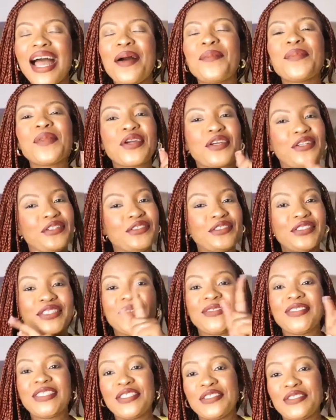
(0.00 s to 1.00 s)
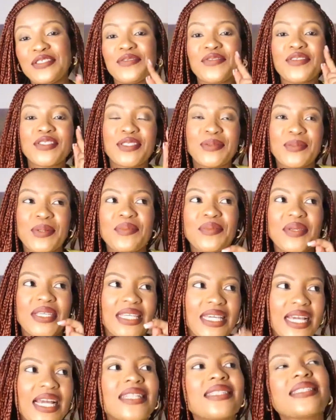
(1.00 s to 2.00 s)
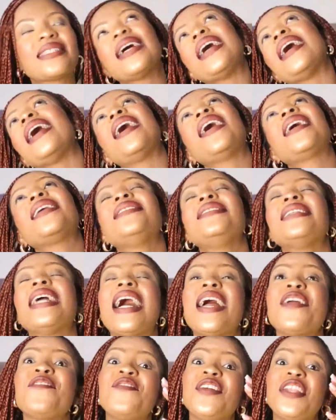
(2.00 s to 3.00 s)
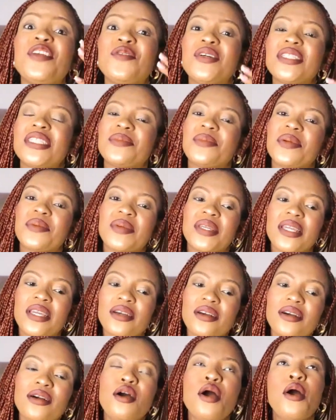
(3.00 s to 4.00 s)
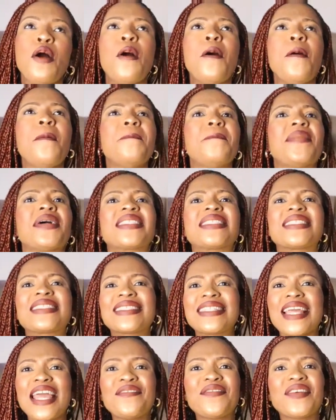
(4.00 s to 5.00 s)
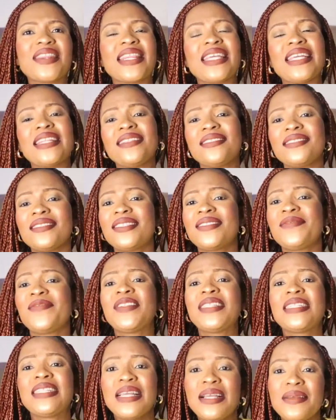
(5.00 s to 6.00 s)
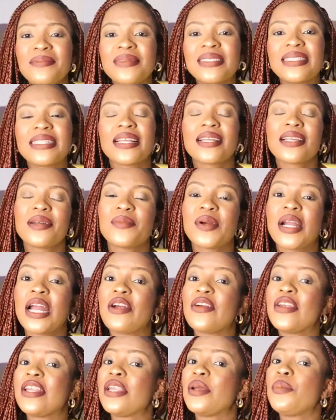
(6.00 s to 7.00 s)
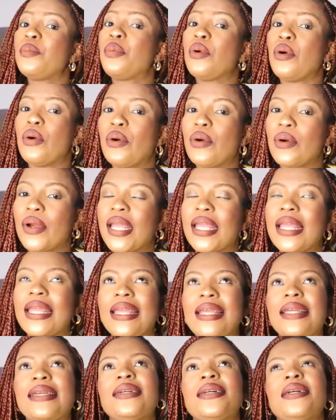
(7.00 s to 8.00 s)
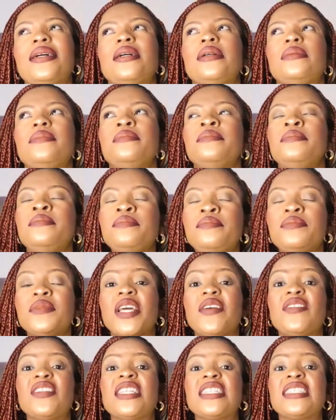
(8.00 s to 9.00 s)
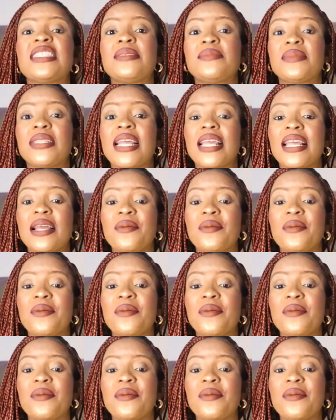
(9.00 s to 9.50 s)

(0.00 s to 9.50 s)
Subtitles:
I'm not gonna know the gender of this baby yet. I really want a baby girl, but everything seems like I'm carrying a boy. And